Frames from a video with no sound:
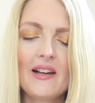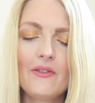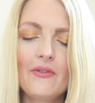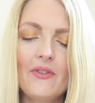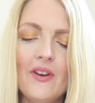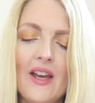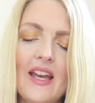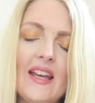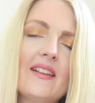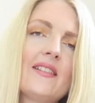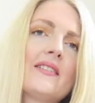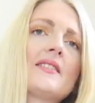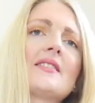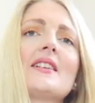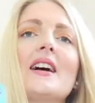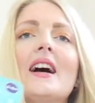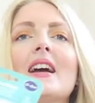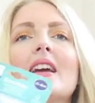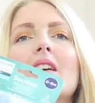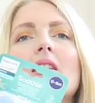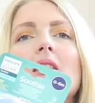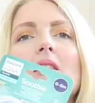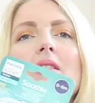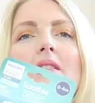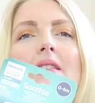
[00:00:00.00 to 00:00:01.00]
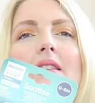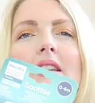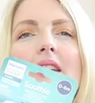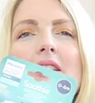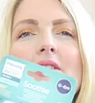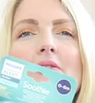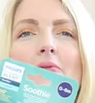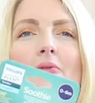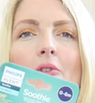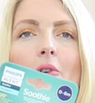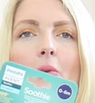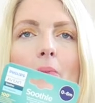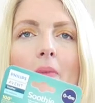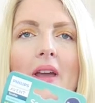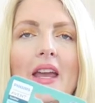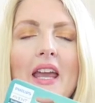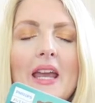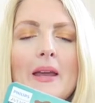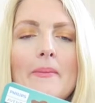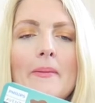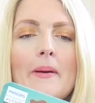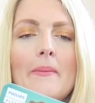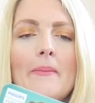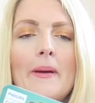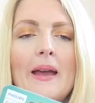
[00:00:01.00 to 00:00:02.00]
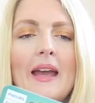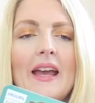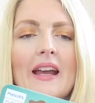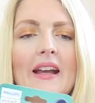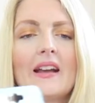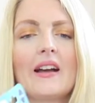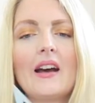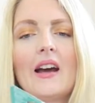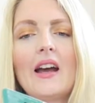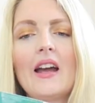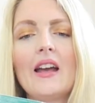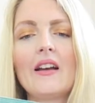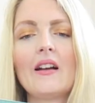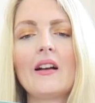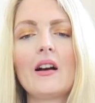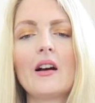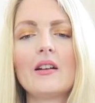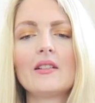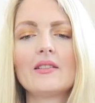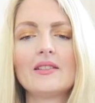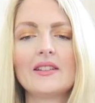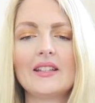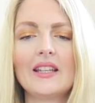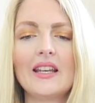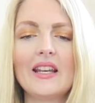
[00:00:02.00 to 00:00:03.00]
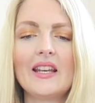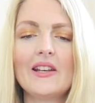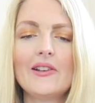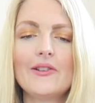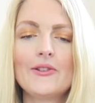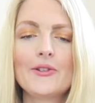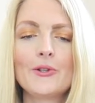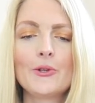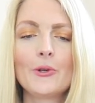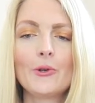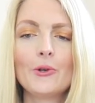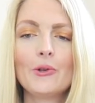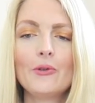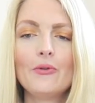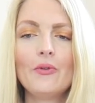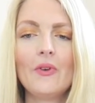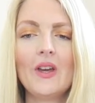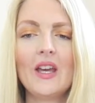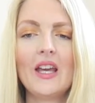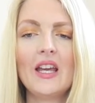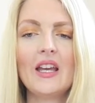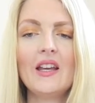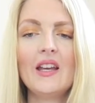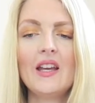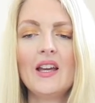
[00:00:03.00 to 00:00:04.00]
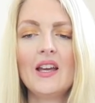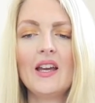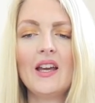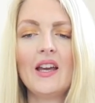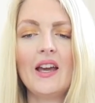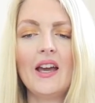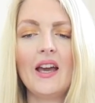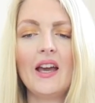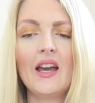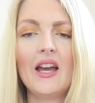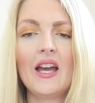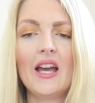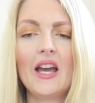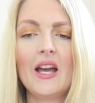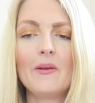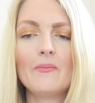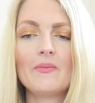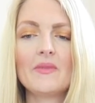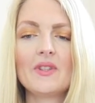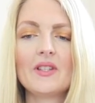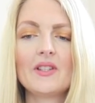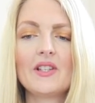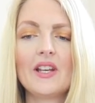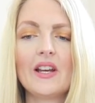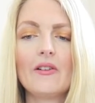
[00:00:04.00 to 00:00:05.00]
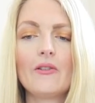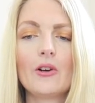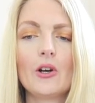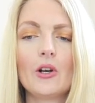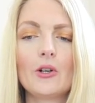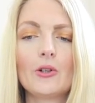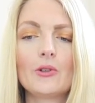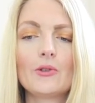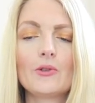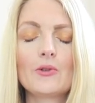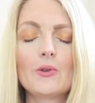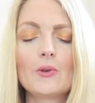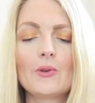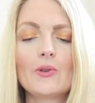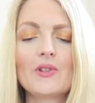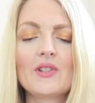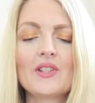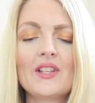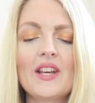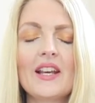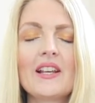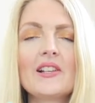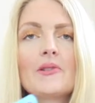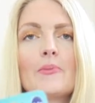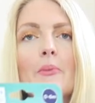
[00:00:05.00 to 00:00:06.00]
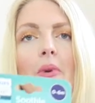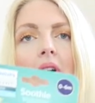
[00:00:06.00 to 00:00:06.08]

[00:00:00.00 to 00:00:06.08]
Avent, I got these from Abebek. I got the Sufi 0 to 6